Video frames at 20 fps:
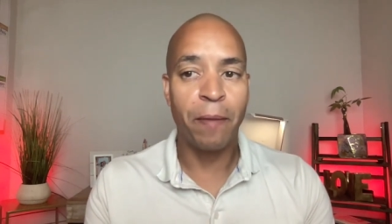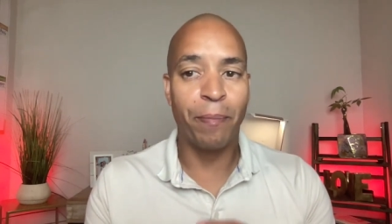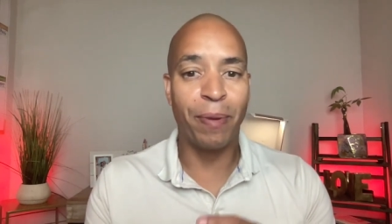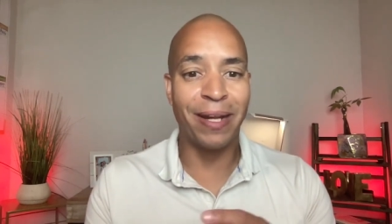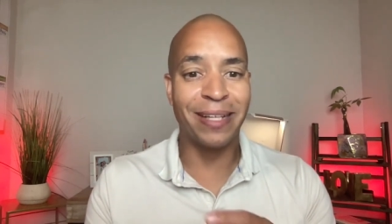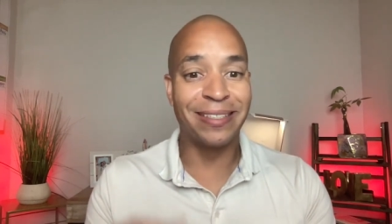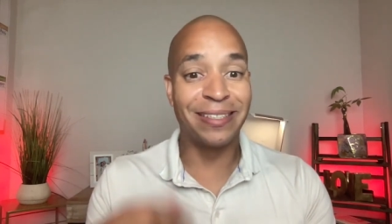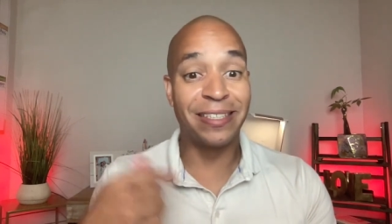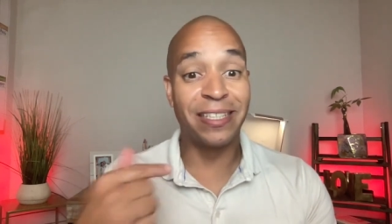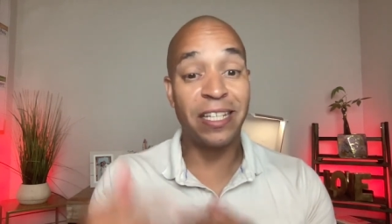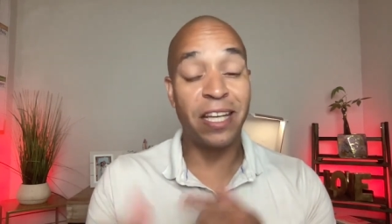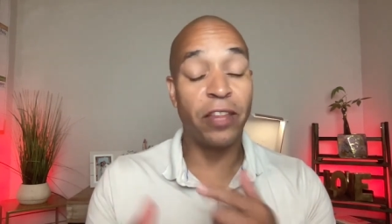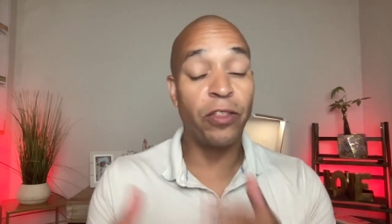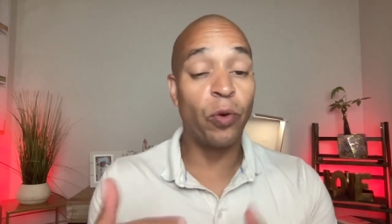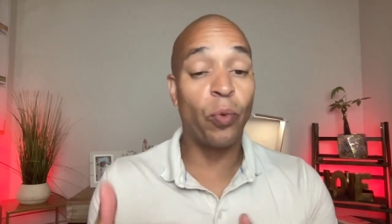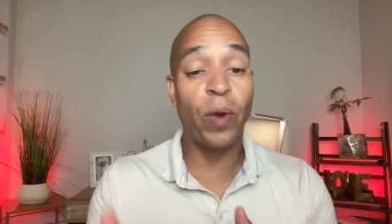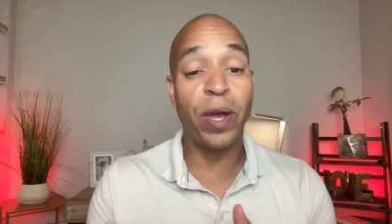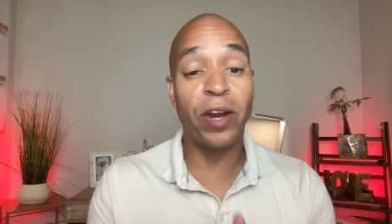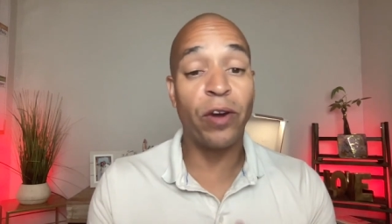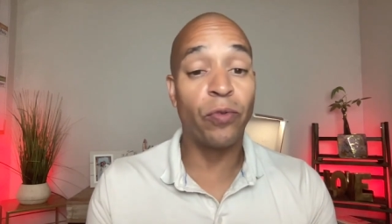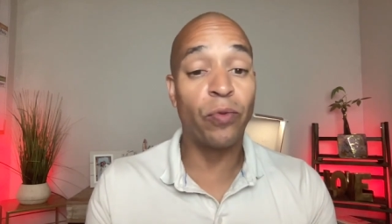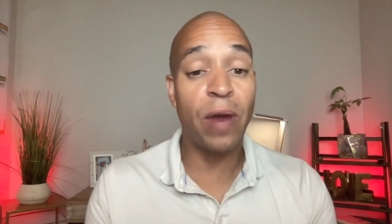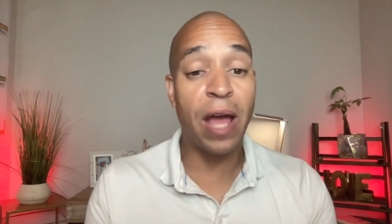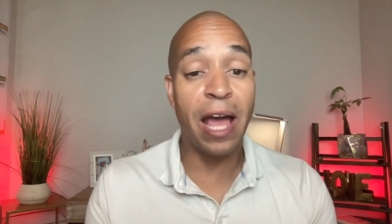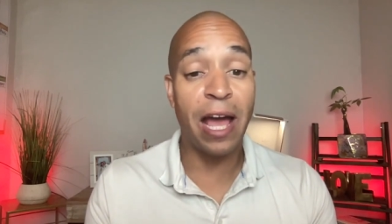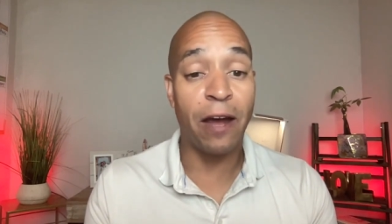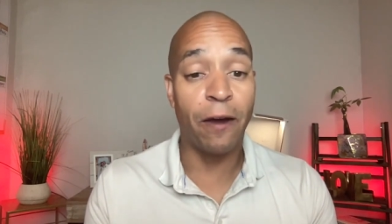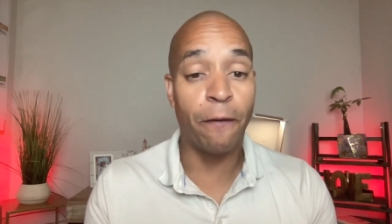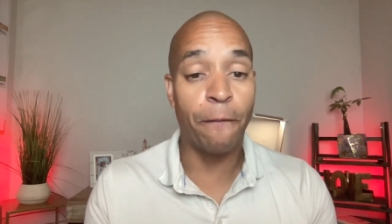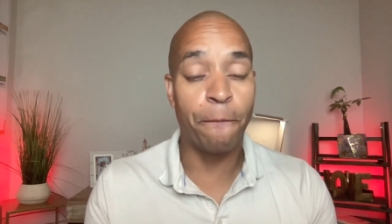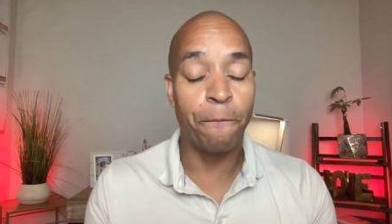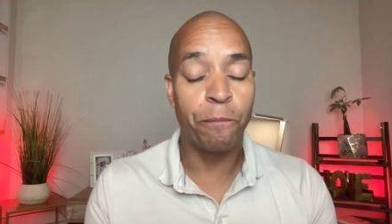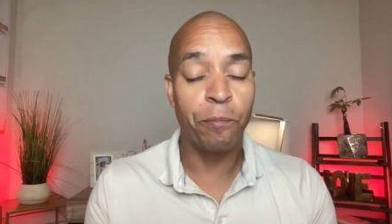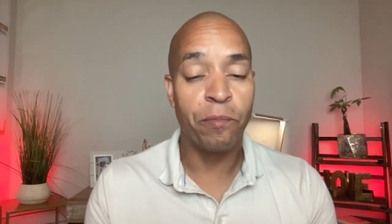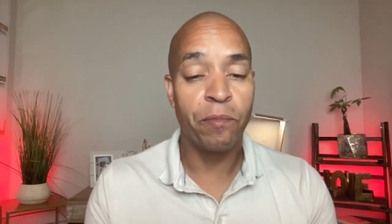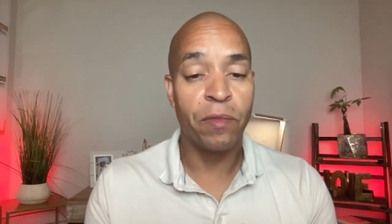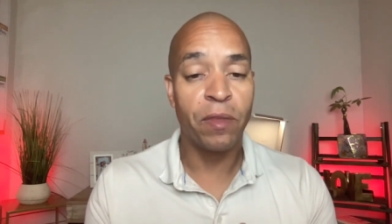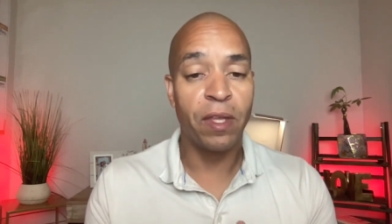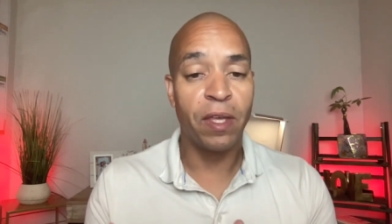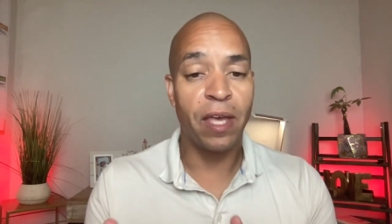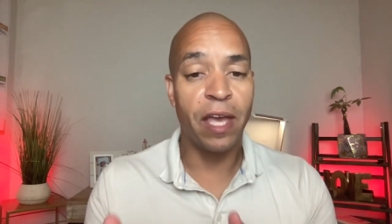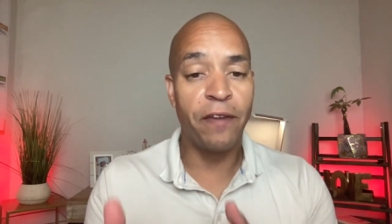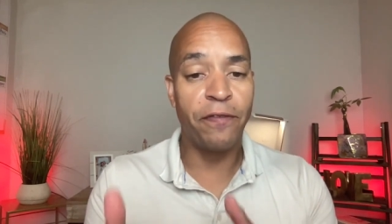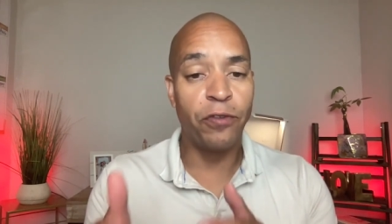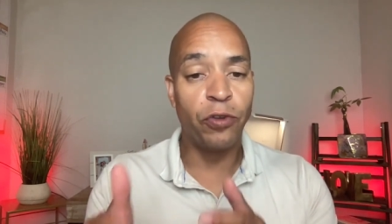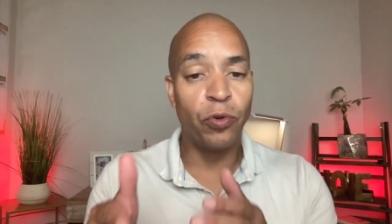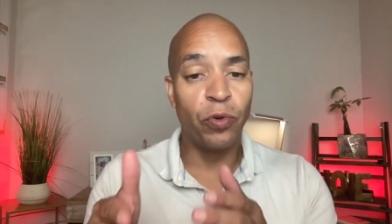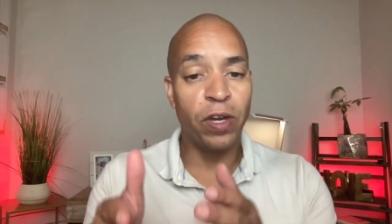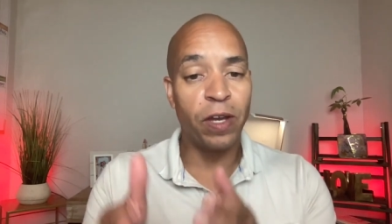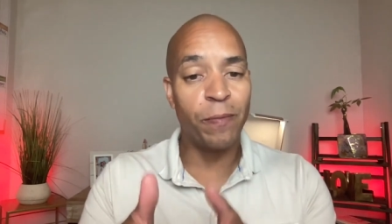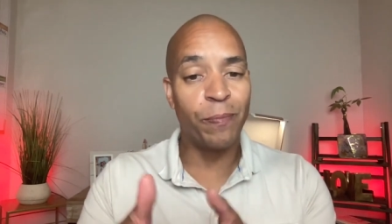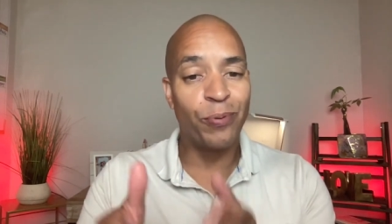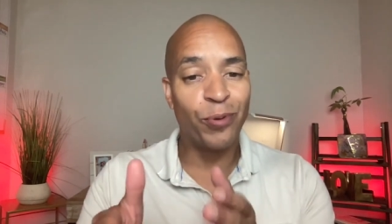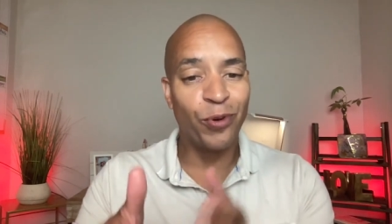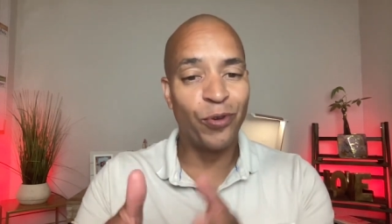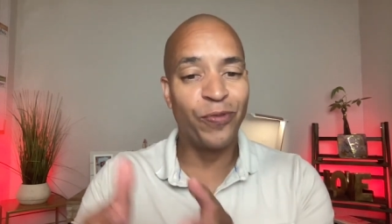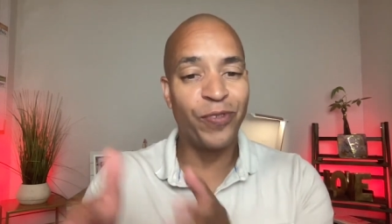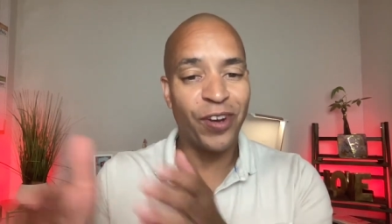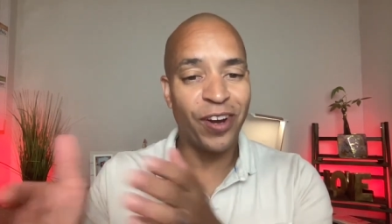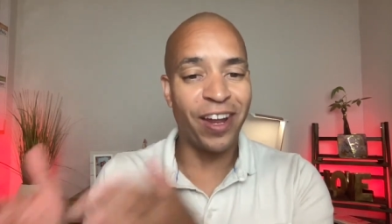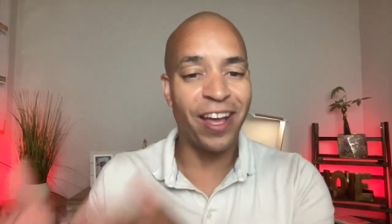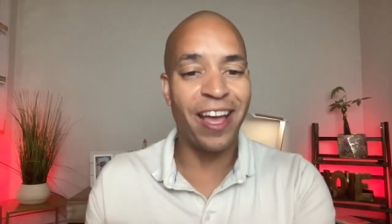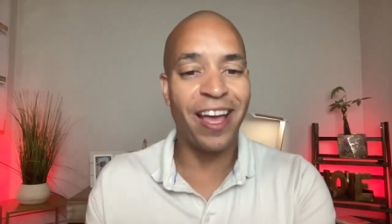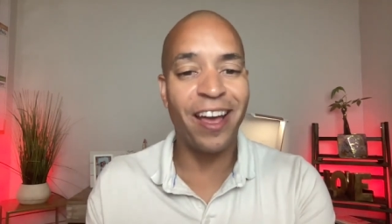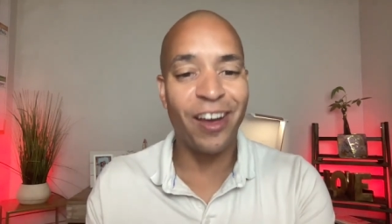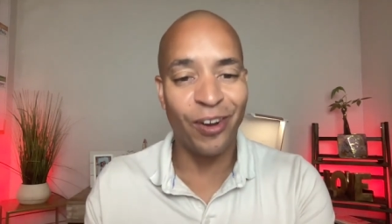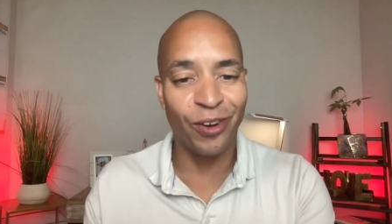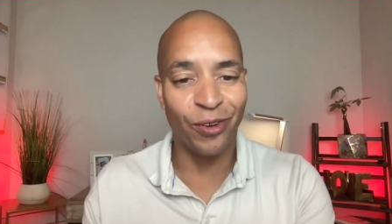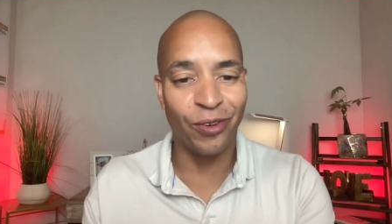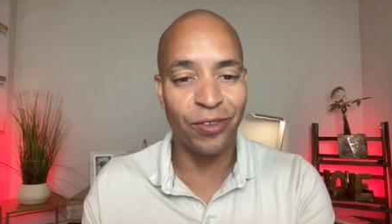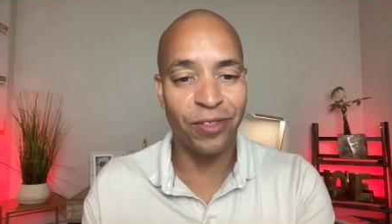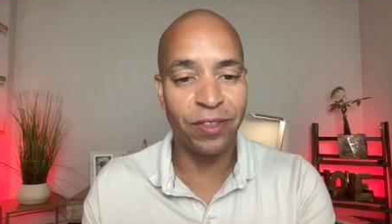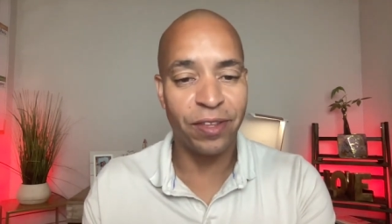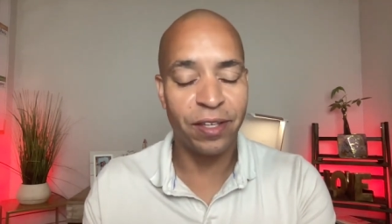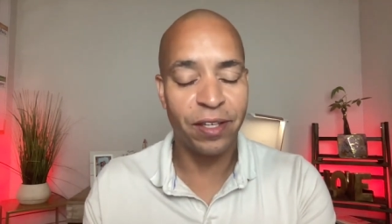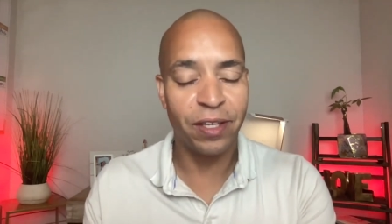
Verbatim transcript: But it's the other way around. If you improve your health,